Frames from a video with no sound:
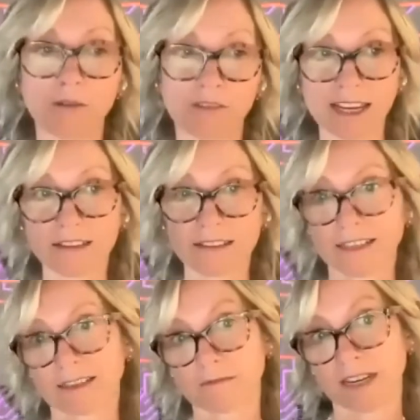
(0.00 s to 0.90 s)
our
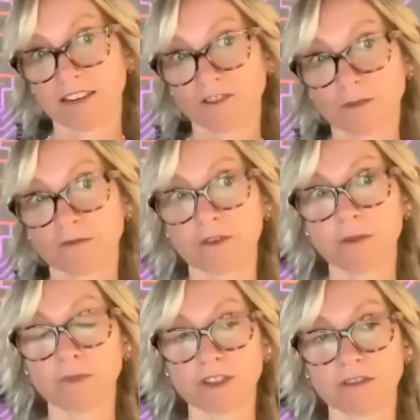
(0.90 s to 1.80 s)
ecosystem leadership
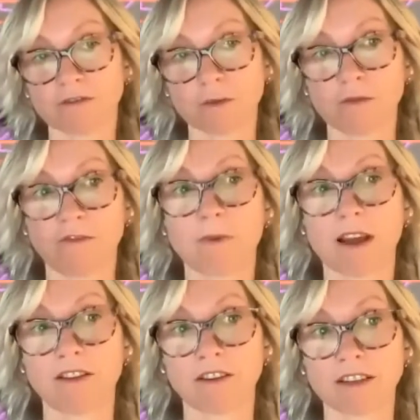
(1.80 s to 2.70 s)
group, which is a group of
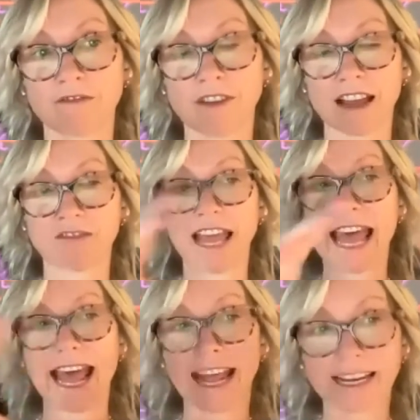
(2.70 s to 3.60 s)
about 35,
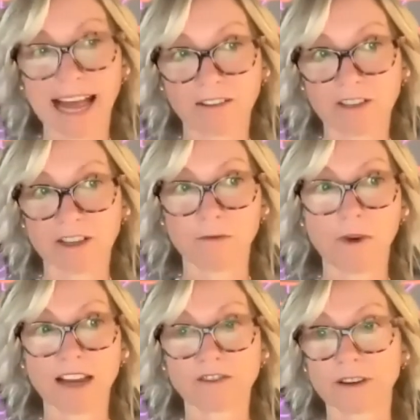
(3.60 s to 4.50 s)
and out to the
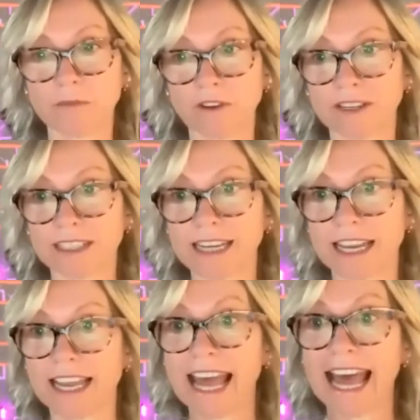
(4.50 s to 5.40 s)
wider
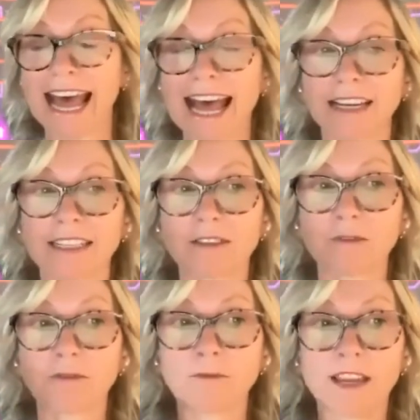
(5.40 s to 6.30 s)
community. And
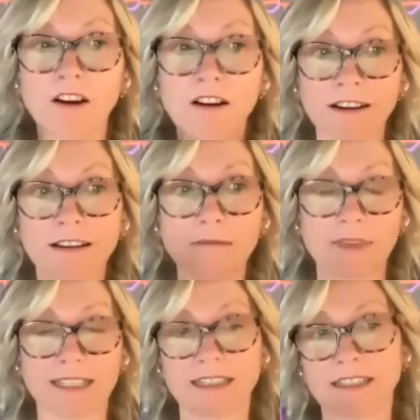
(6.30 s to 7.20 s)
we are
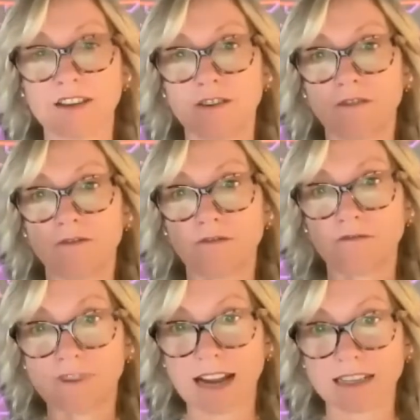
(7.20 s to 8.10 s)
committed to
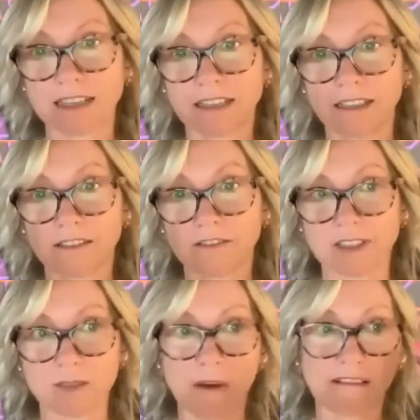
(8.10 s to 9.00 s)
radical
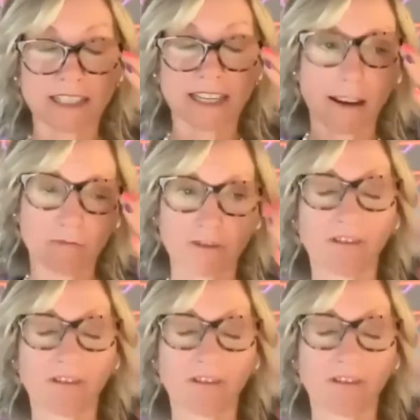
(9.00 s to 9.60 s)
transparency and